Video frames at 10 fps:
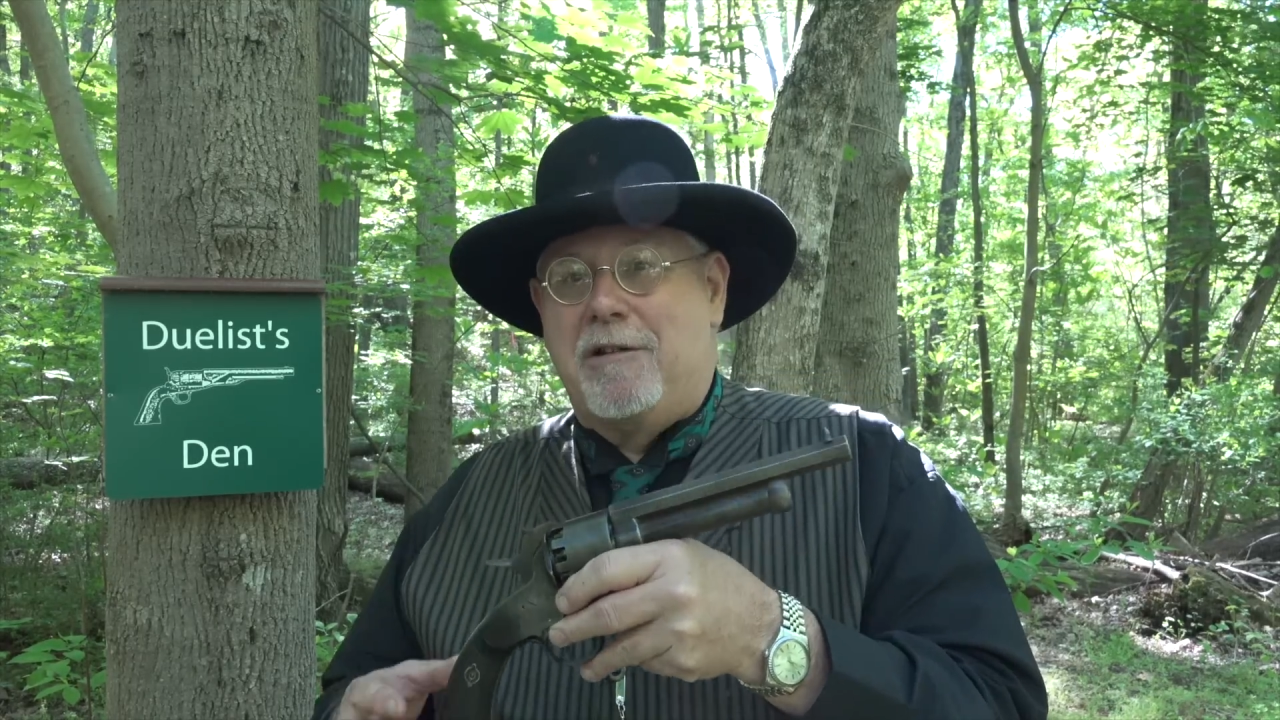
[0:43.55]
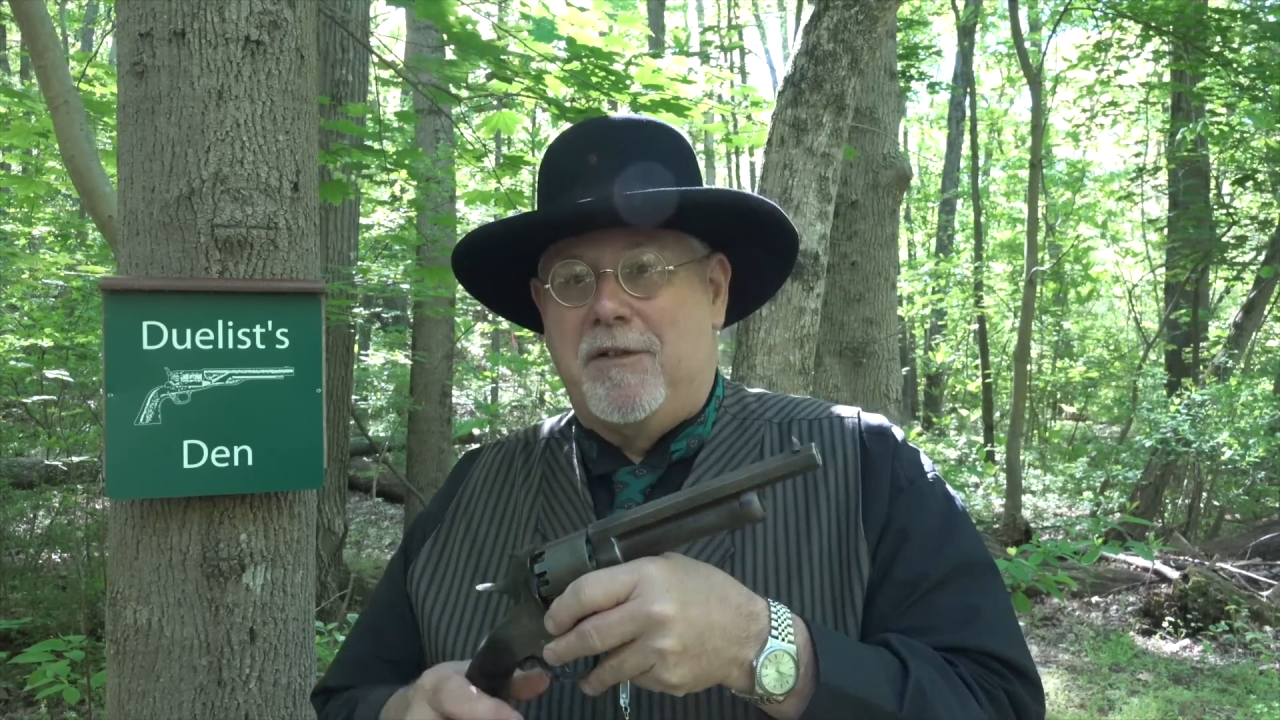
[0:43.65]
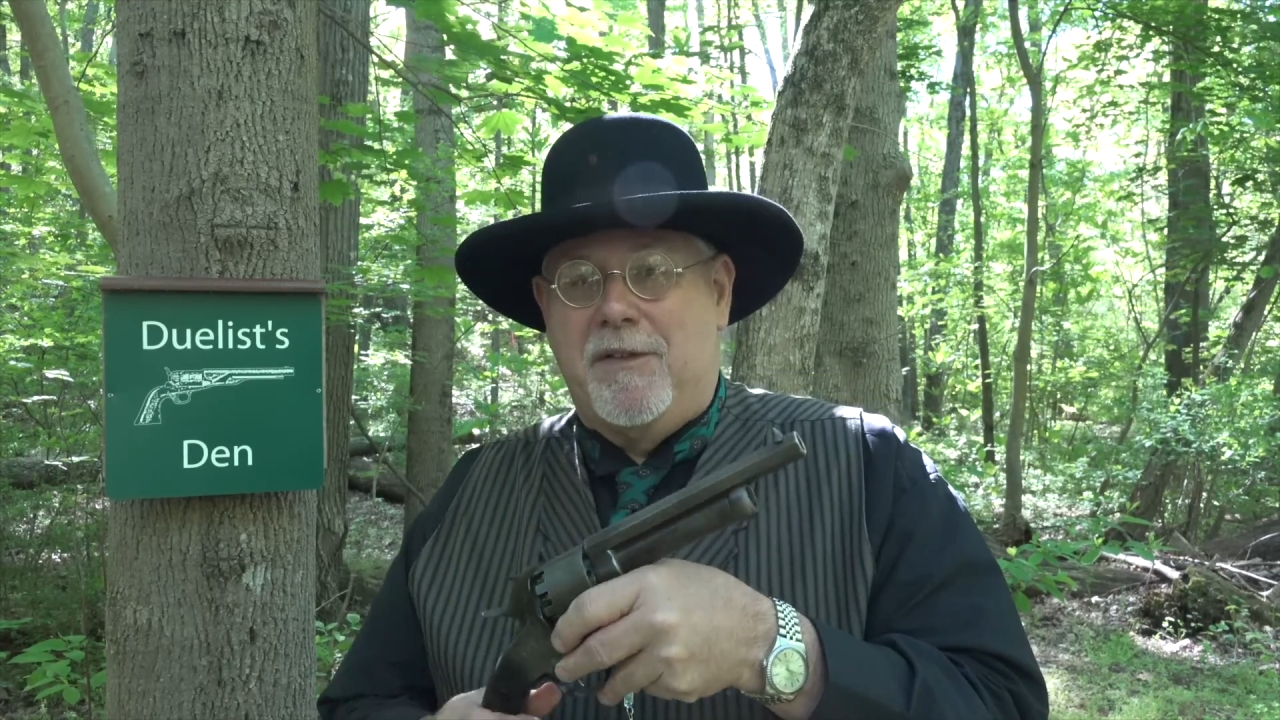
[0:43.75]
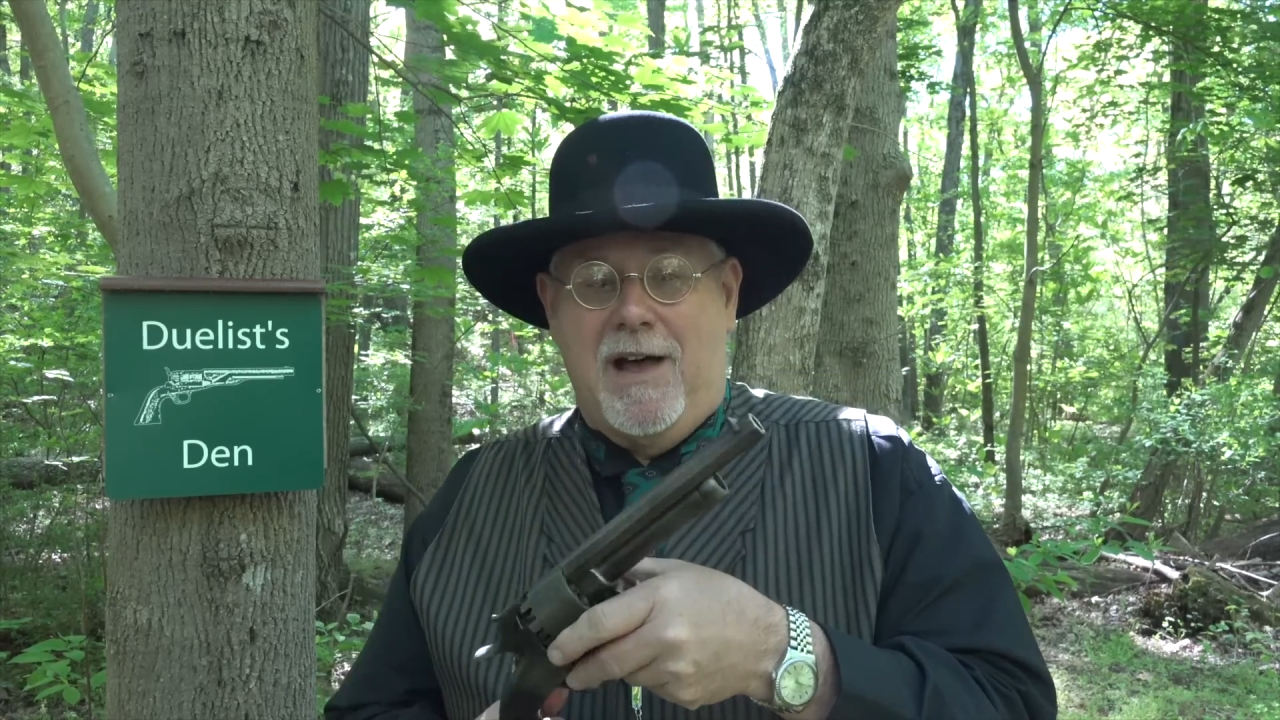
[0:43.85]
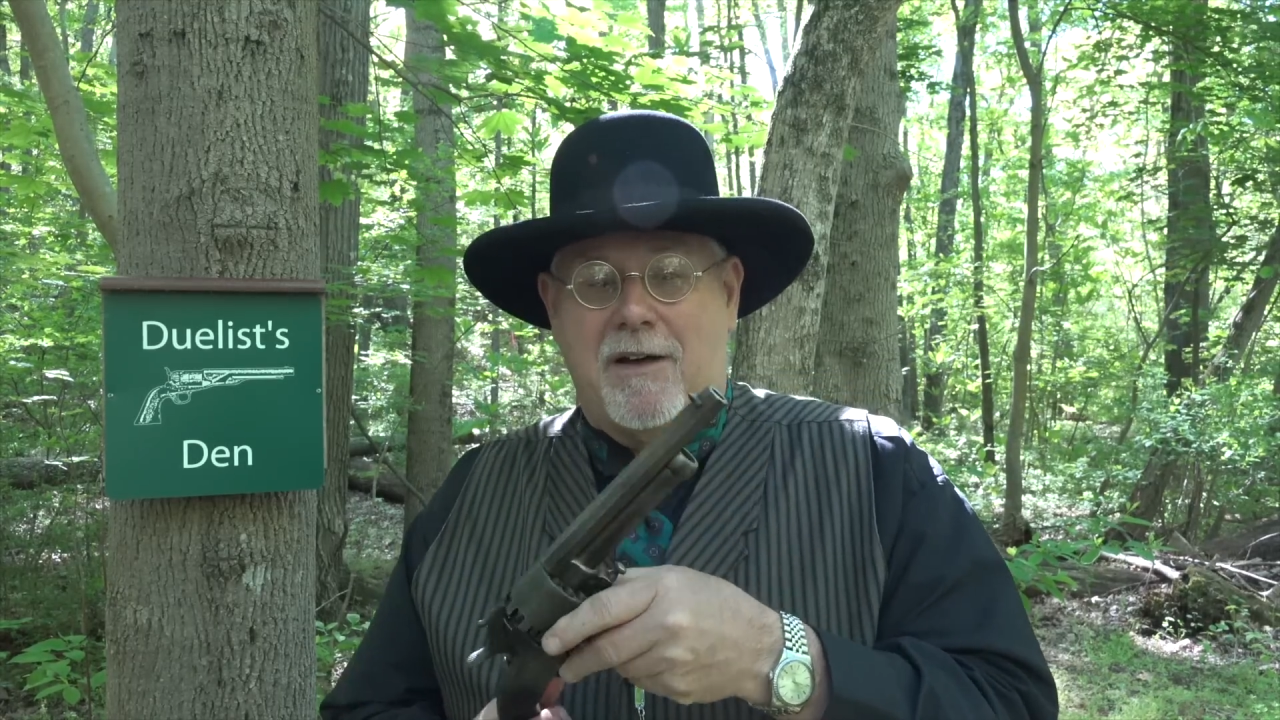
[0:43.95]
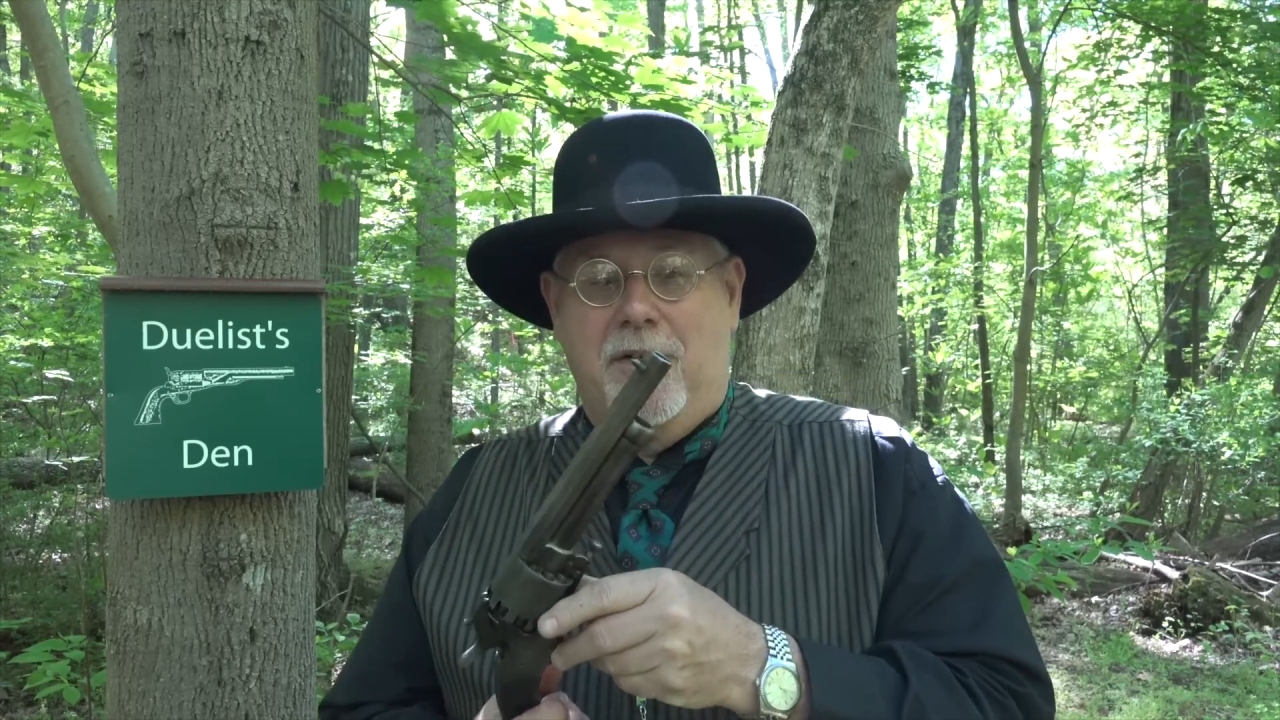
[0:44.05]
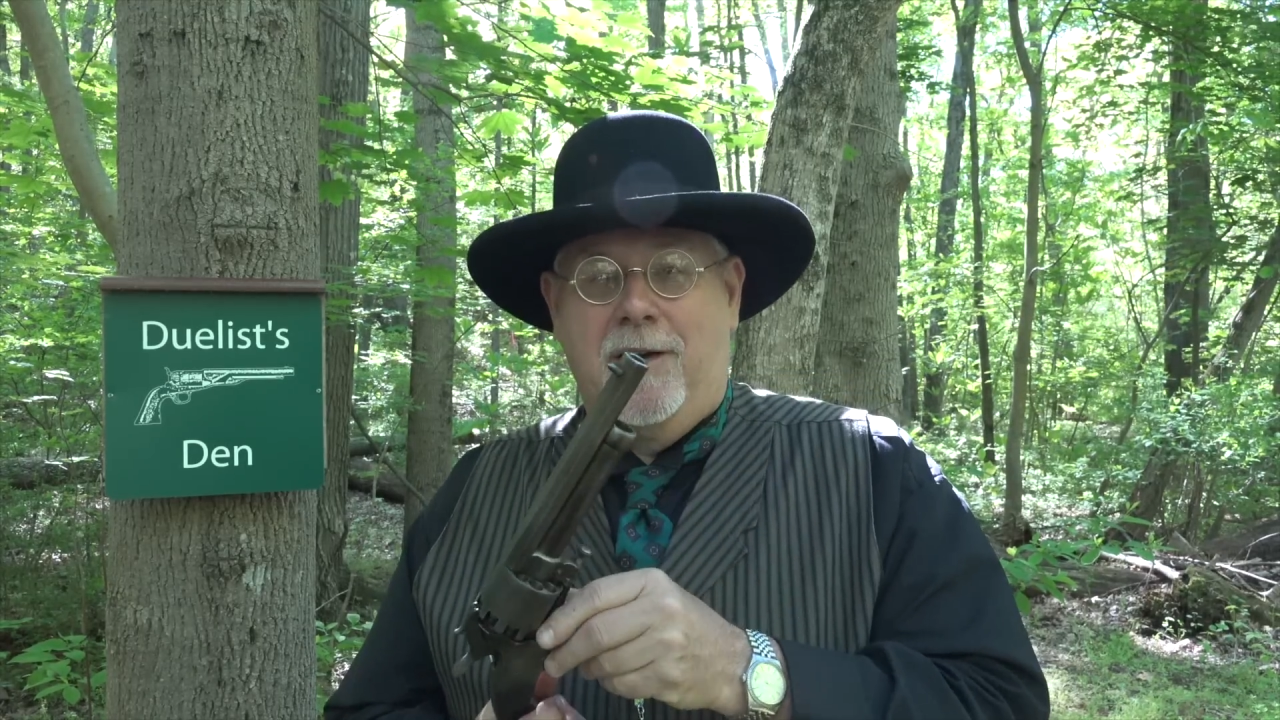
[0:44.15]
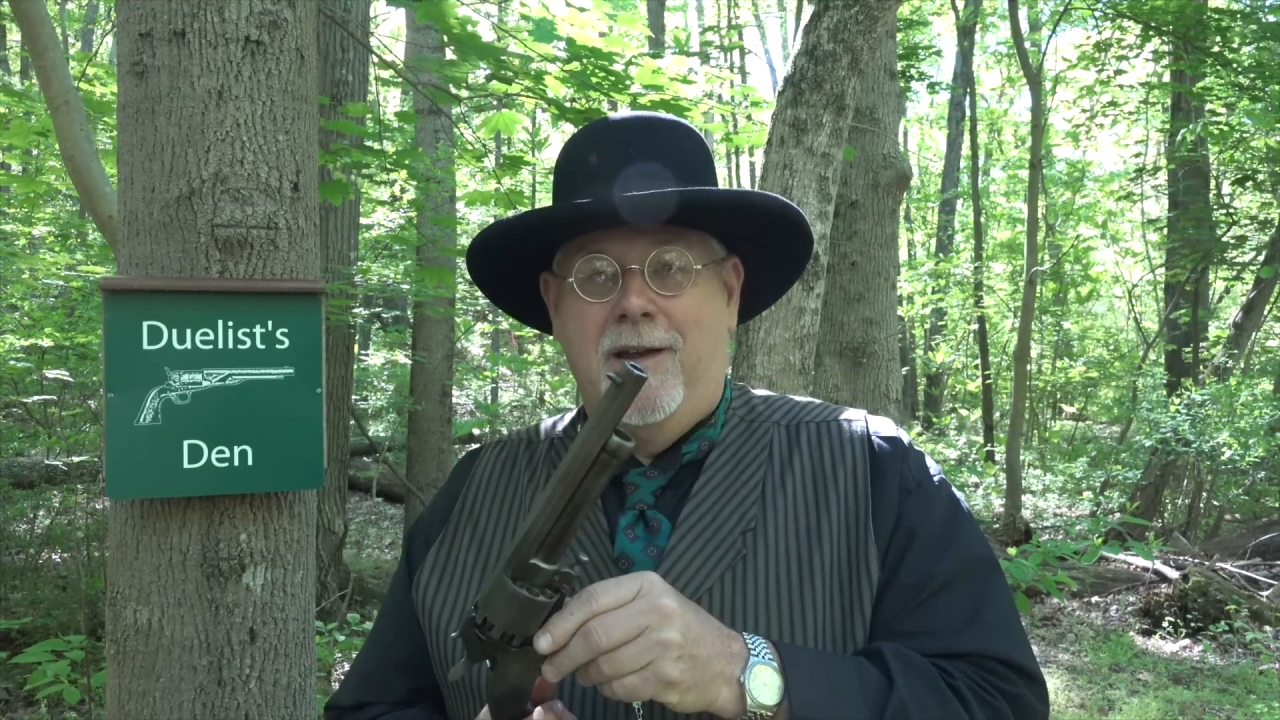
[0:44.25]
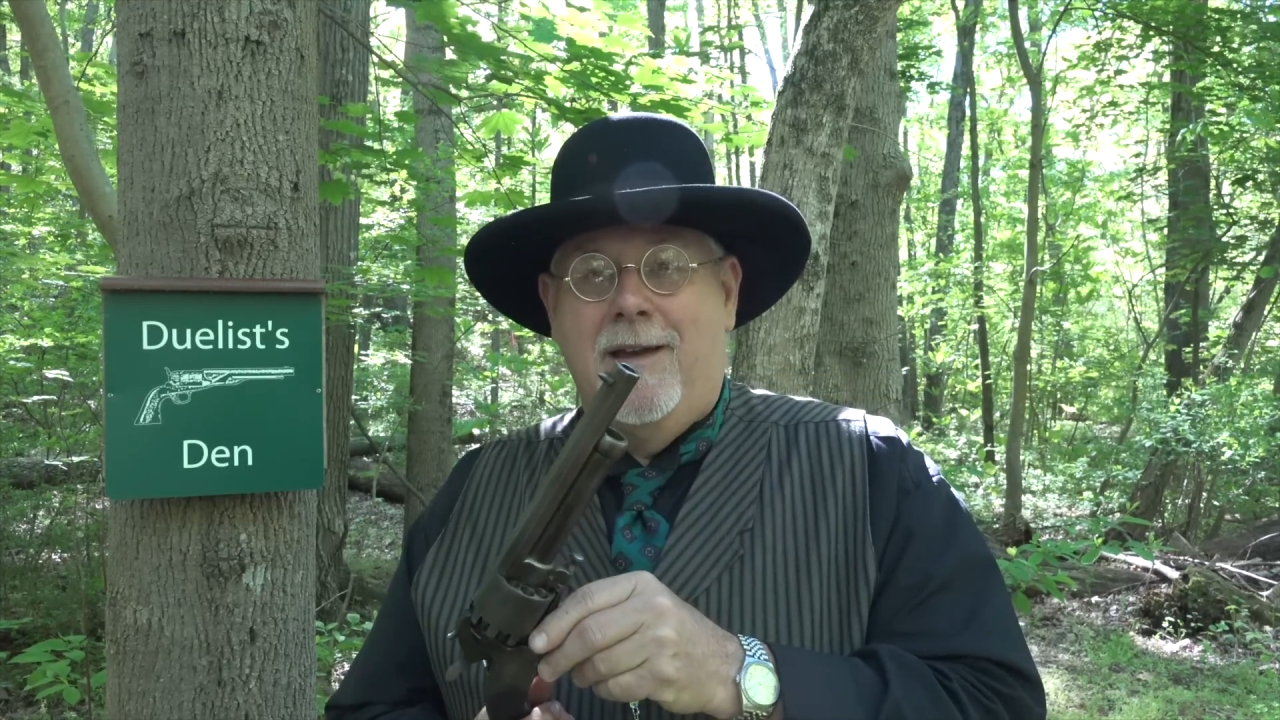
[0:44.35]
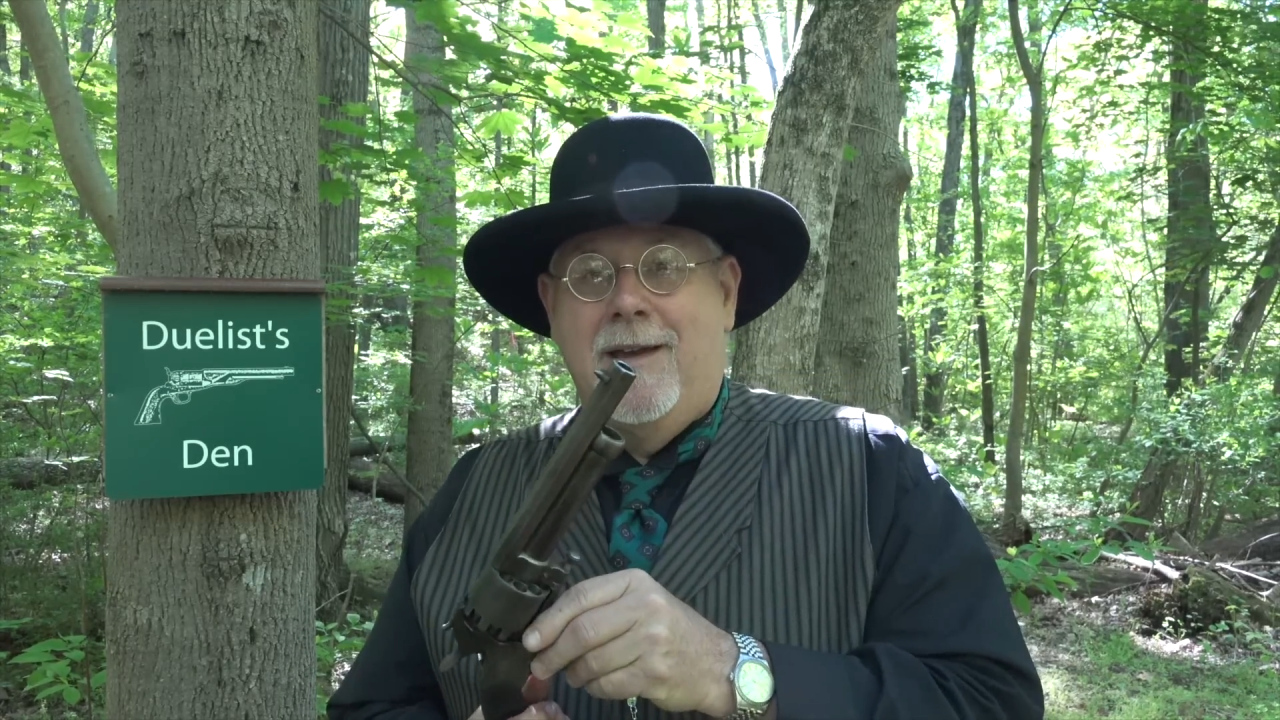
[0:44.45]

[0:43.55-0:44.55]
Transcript: revolver